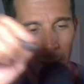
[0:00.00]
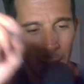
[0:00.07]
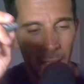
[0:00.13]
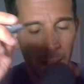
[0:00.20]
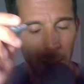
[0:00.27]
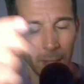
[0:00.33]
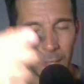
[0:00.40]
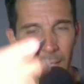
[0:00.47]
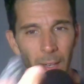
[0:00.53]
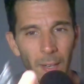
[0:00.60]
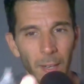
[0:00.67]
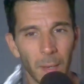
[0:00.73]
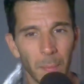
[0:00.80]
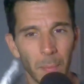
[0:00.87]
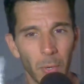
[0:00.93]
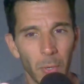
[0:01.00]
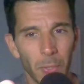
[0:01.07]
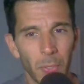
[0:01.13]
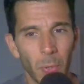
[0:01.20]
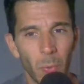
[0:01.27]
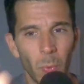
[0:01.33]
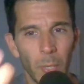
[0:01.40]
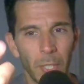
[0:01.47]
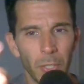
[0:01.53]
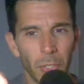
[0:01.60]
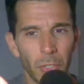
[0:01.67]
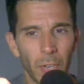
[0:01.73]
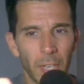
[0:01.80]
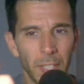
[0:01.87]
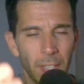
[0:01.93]
And also when you're
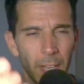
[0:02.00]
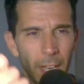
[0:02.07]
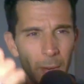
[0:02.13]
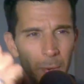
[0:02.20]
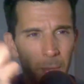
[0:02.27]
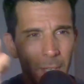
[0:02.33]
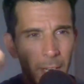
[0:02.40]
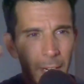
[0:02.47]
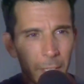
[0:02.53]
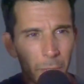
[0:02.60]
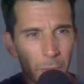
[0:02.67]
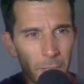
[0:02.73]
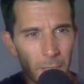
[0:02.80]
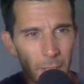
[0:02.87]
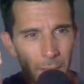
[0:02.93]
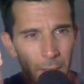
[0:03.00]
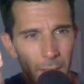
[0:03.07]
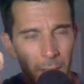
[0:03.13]
stressed out and angry,